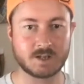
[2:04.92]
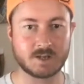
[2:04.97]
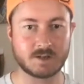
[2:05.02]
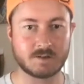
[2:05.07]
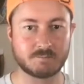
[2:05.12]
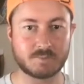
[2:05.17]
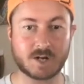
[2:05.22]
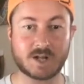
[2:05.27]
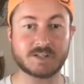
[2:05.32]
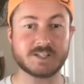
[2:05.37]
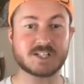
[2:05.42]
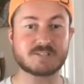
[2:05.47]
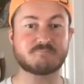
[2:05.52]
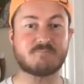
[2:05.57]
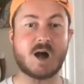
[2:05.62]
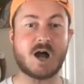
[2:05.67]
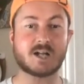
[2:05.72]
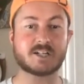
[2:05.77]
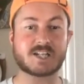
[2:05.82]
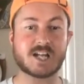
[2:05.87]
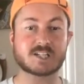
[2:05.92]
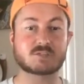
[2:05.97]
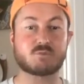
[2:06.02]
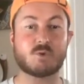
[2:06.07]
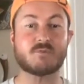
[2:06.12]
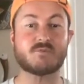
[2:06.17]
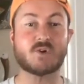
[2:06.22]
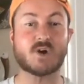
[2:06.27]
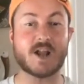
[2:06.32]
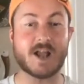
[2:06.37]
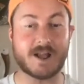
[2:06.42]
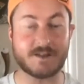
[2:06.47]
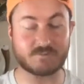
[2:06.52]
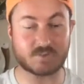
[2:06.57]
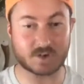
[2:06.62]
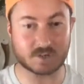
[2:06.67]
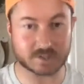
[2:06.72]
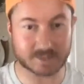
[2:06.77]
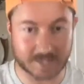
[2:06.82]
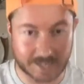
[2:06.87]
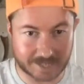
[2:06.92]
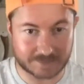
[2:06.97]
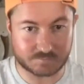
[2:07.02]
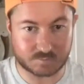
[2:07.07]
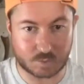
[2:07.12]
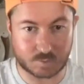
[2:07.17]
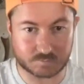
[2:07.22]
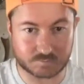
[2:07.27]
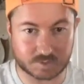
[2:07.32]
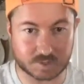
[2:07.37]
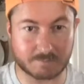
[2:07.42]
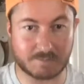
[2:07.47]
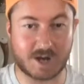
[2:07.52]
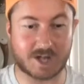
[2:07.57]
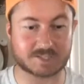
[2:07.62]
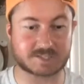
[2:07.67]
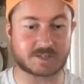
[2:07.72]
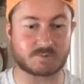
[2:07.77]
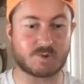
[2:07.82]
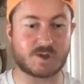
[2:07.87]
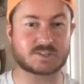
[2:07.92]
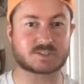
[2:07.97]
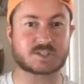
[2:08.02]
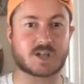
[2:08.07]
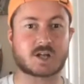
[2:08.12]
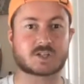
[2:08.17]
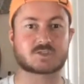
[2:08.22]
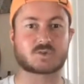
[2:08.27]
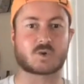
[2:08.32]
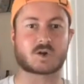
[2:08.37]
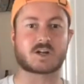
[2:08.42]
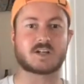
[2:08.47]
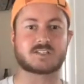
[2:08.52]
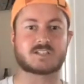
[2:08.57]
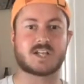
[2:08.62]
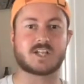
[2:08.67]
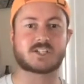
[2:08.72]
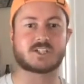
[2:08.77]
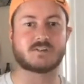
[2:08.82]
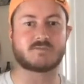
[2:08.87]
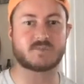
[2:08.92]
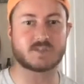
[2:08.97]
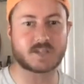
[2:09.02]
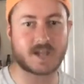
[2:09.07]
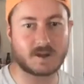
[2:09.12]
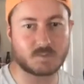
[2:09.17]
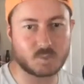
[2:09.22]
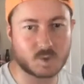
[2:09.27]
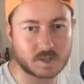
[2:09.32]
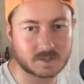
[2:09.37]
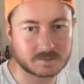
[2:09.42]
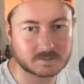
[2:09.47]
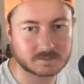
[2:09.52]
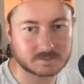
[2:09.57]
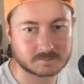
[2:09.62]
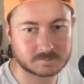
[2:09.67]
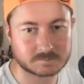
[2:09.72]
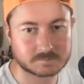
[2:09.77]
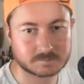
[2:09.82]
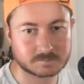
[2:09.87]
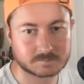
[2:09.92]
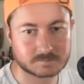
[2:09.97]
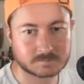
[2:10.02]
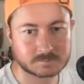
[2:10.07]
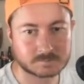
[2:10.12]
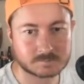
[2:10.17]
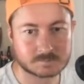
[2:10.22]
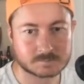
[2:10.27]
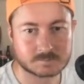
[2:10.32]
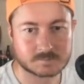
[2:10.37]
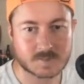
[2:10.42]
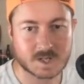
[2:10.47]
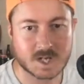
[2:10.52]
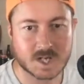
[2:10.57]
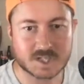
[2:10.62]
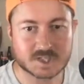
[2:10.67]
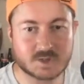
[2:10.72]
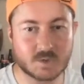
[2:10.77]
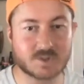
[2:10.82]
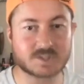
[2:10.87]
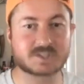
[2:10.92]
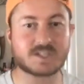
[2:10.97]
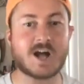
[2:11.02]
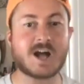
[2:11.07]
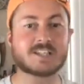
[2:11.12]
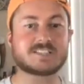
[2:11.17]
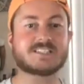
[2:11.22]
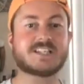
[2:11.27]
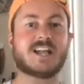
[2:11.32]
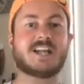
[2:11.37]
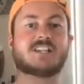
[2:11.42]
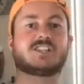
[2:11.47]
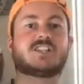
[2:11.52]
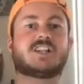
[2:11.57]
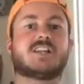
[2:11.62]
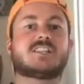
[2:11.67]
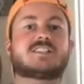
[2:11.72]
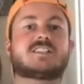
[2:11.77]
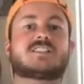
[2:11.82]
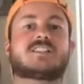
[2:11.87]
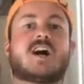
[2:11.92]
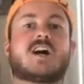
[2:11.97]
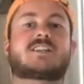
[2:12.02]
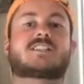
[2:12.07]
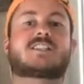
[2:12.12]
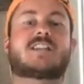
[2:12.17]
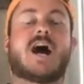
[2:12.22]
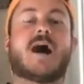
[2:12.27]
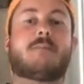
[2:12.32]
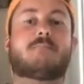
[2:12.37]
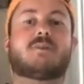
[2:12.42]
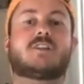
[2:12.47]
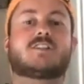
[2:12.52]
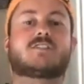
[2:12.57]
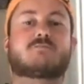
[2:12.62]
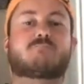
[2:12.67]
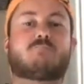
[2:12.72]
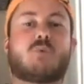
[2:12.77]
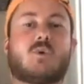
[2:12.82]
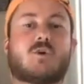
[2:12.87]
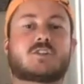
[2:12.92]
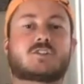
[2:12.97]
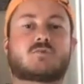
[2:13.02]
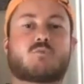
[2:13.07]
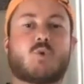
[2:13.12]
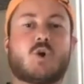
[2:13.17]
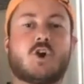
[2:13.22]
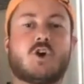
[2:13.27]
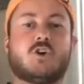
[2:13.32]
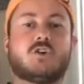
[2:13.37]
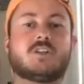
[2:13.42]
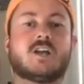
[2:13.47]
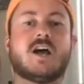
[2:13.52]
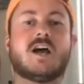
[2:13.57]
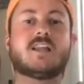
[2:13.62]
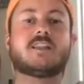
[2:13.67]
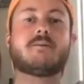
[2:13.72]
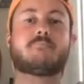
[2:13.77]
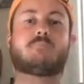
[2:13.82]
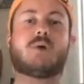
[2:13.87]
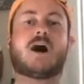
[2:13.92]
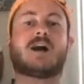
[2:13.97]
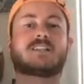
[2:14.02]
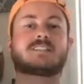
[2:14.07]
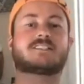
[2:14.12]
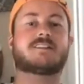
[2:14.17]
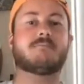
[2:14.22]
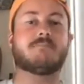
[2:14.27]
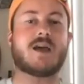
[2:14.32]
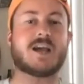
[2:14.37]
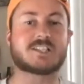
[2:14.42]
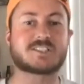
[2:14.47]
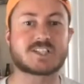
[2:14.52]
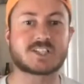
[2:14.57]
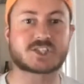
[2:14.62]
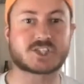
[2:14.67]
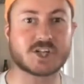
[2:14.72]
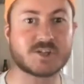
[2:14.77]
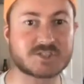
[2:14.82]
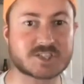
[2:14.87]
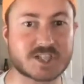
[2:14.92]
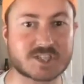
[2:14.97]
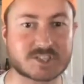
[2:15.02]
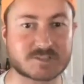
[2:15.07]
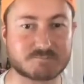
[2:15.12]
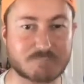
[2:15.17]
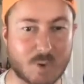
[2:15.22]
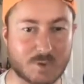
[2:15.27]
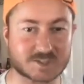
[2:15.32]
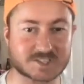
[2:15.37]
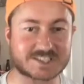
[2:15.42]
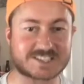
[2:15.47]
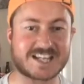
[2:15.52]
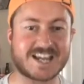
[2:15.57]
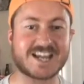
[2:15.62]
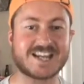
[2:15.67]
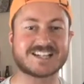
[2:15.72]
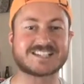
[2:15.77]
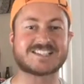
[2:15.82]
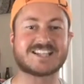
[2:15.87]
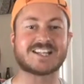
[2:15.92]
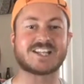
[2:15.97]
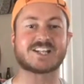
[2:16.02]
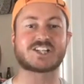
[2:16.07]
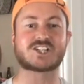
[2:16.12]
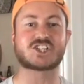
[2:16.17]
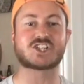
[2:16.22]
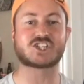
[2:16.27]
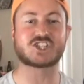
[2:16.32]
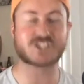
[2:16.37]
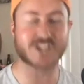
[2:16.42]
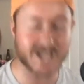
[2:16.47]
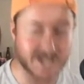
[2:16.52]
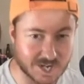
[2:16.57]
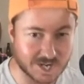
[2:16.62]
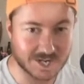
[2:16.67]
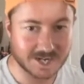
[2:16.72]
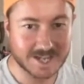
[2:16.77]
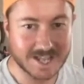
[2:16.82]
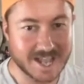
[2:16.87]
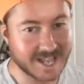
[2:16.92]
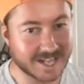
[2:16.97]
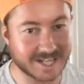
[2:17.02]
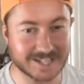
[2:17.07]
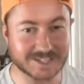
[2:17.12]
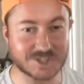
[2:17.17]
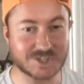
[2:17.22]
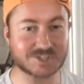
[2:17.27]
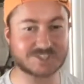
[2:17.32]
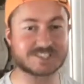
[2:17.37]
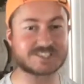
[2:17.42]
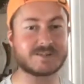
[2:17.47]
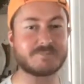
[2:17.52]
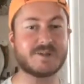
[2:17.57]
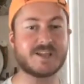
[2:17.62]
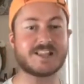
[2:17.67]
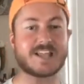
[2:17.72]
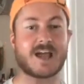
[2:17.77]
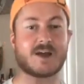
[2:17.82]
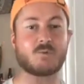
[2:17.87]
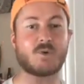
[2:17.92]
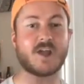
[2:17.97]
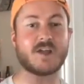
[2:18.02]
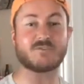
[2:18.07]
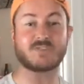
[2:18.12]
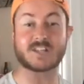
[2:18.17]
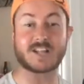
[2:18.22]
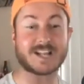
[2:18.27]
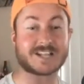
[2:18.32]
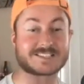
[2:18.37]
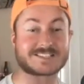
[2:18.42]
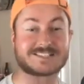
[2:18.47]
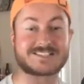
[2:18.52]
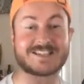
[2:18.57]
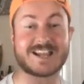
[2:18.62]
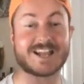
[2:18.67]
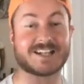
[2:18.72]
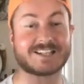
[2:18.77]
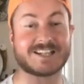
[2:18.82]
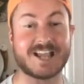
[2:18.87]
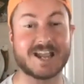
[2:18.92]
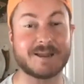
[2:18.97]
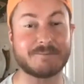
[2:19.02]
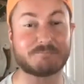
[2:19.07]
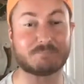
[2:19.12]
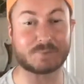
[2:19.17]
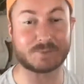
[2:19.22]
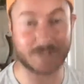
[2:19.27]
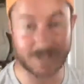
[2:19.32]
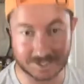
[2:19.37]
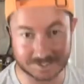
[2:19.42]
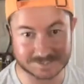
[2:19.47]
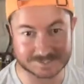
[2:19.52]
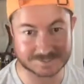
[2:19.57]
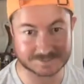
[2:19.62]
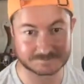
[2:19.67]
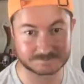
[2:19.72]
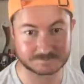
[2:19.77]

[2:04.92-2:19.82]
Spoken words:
But on this podcast, we're forever thankful for the Boston Red Sox organization for that one. So as Los Angeles is on top of the sports world, the Boston, Massachusetts sports scene is in the shitter, and it looks to be that way for the next decade plus.